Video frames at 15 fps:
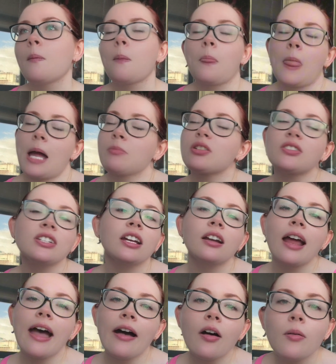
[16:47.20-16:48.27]
I'm just here to
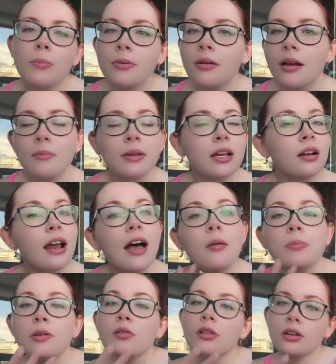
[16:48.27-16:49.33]
help. I'm here to help
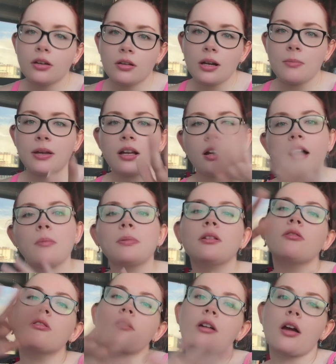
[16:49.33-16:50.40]
you learn. I'm here to help you
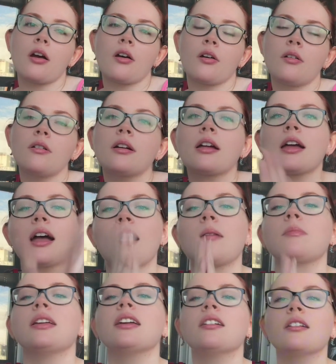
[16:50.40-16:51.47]
grow.
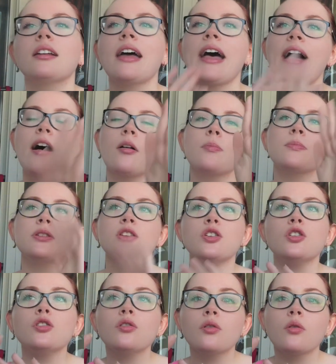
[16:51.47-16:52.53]
I'm here to help
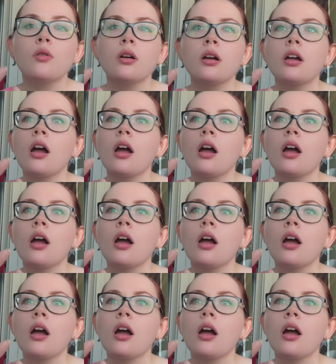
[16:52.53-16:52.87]
you.